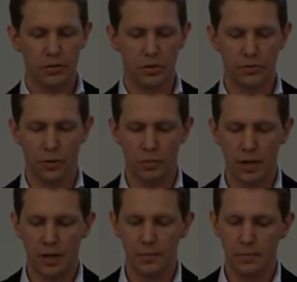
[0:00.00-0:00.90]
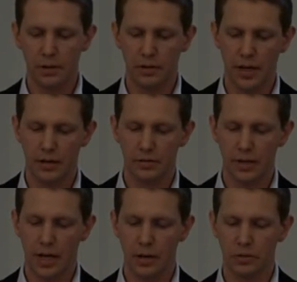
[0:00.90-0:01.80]
based on a formula that
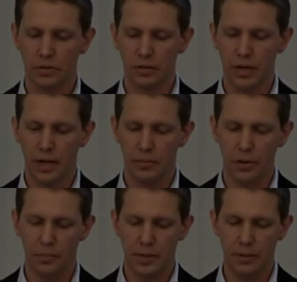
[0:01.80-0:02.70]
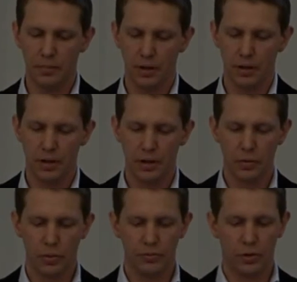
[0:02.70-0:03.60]
takes account of the number of people
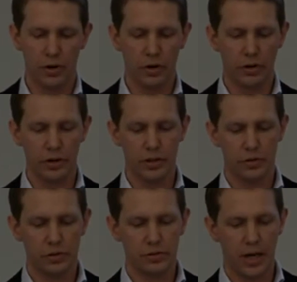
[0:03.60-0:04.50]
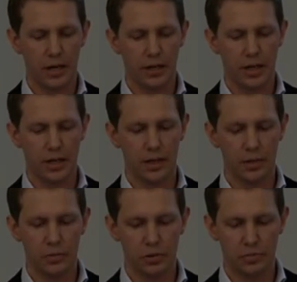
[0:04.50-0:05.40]
with foreign origin residing
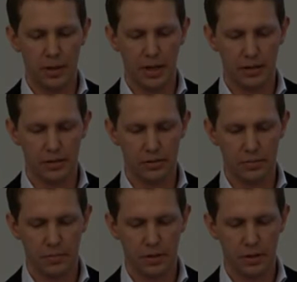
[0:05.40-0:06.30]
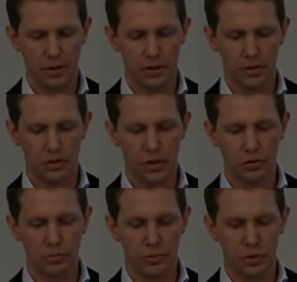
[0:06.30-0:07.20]
in the municipalities.
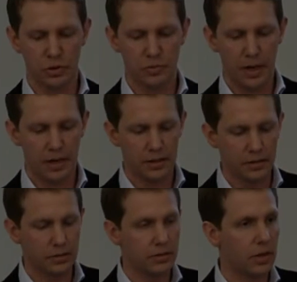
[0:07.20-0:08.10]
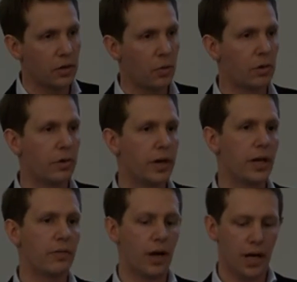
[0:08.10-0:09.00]
Those municipalities that
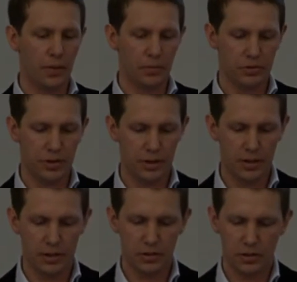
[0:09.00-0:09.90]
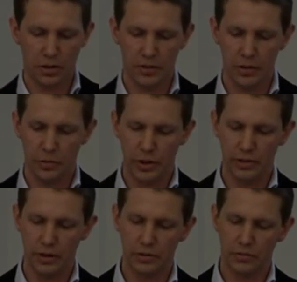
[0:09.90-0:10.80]
already have a high percentage of
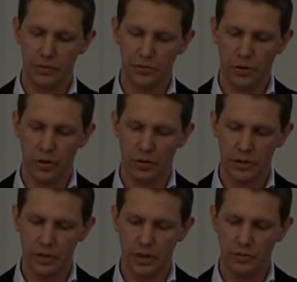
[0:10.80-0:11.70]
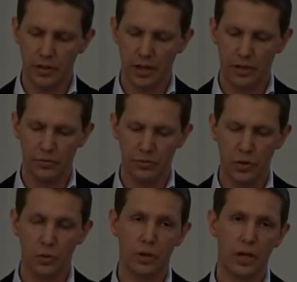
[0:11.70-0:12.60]
individuals with foreign origin have taken
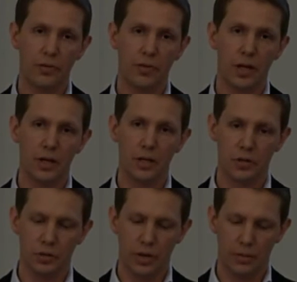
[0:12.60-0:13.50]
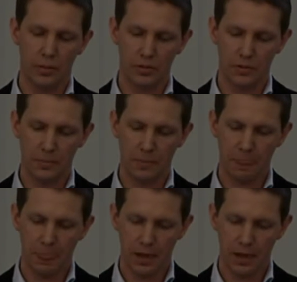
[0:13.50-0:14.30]
in few, if any, newcomers,